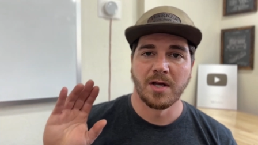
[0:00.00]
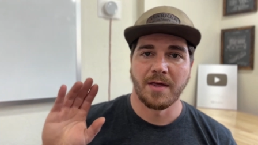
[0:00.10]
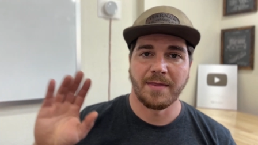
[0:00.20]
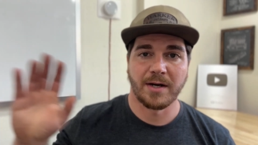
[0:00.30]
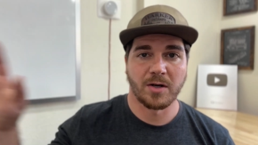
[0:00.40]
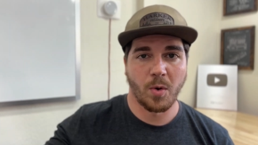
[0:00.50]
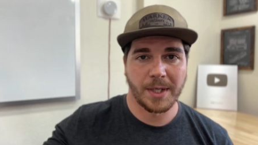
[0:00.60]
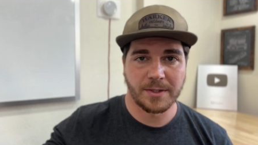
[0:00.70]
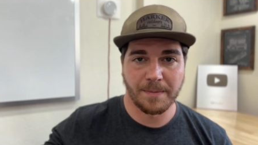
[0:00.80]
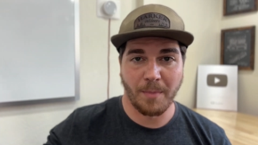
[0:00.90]
They're going
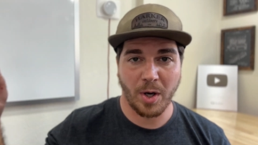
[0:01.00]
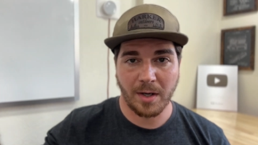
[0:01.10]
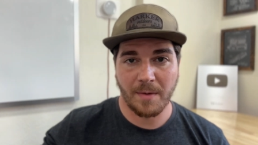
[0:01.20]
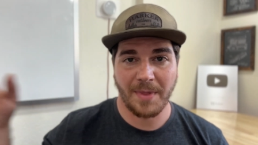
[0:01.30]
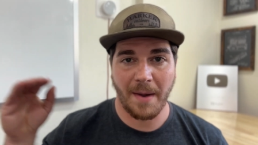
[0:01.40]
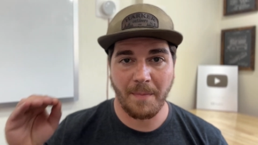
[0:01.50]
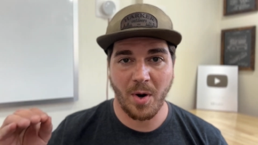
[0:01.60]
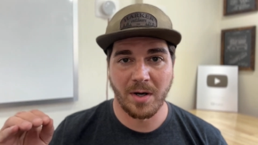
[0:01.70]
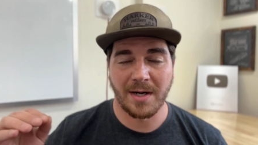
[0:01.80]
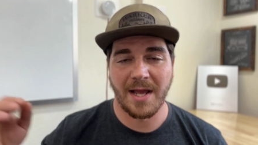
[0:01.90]
to mark up that part,